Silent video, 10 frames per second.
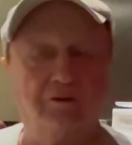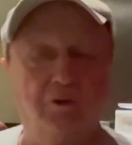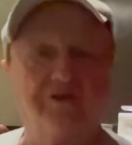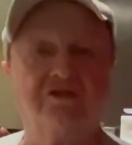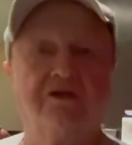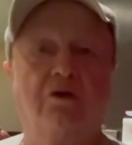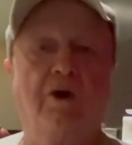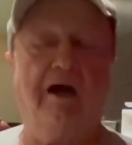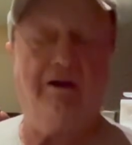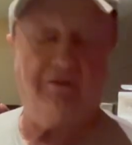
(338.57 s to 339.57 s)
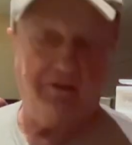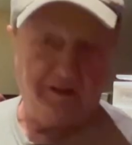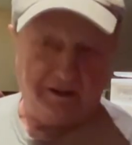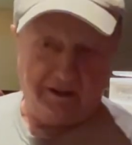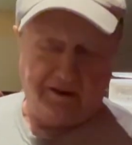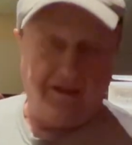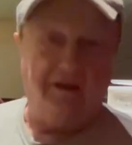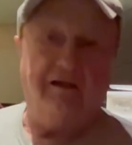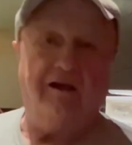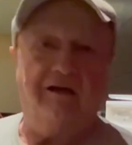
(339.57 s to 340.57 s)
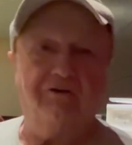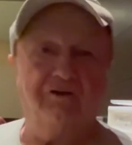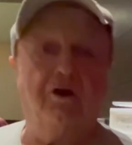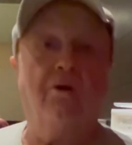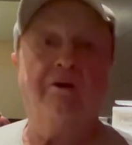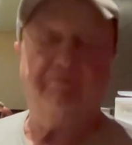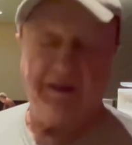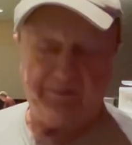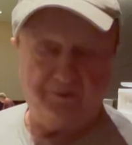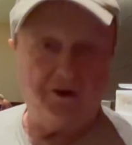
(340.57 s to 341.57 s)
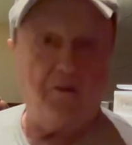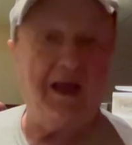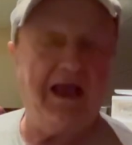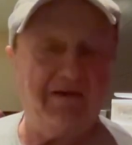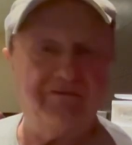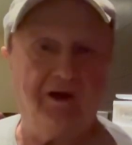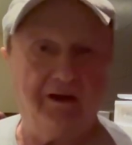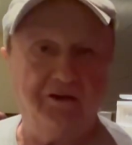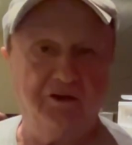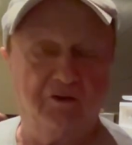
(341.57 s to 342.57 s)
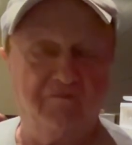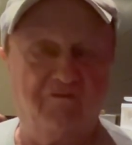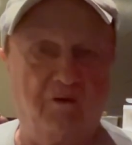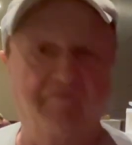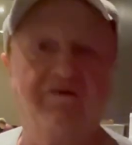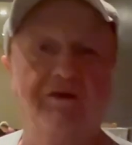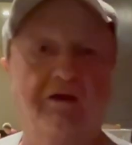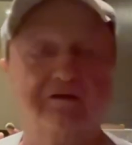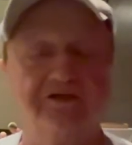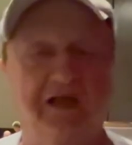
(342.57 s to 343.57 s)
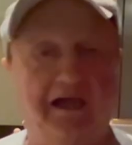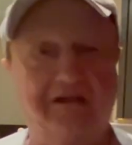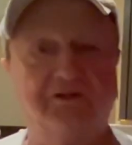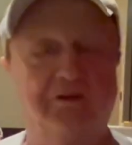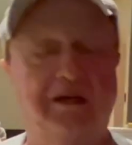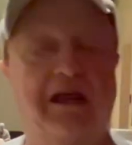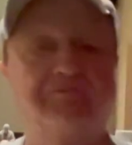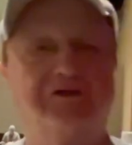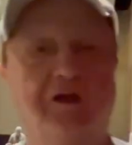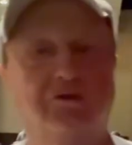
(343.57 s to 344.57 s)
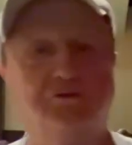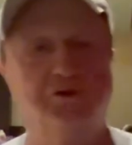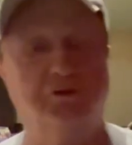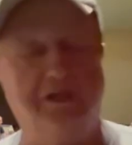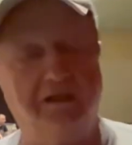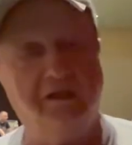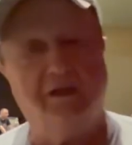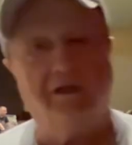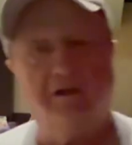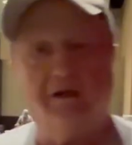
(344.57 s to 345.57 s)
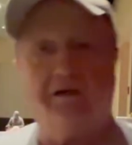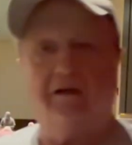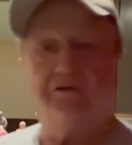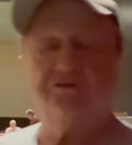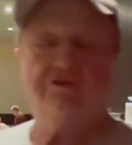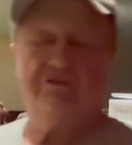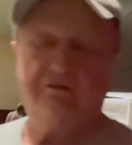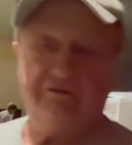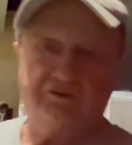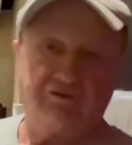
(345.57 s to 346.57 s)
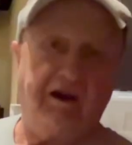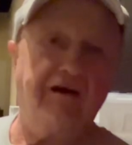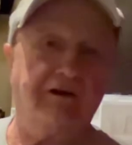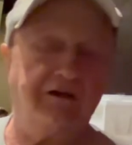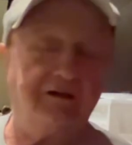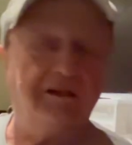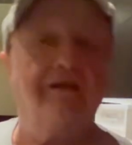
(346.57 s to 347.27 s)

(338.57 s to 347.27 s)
Once in a while, uh, you don't people don't have a uniform for the other side, so they have to go to the uh, trailer